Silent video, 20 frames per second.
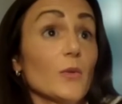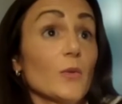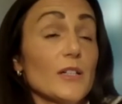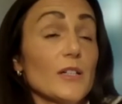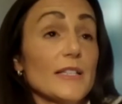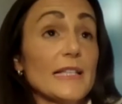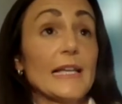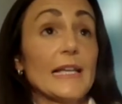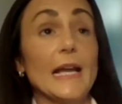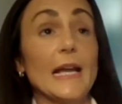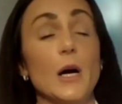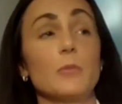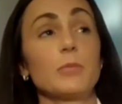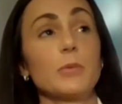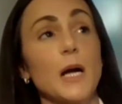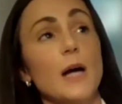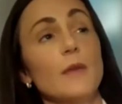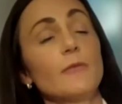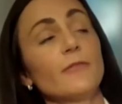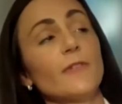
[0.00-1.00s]
does that help
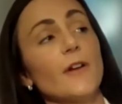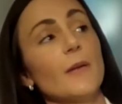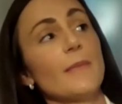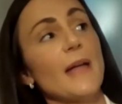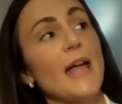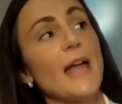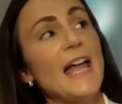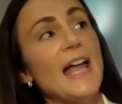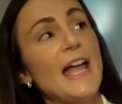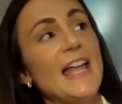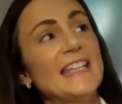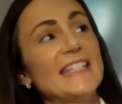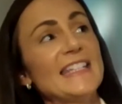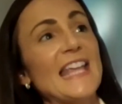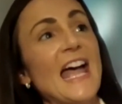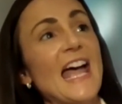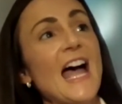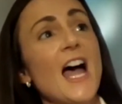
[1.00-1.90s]
come from? And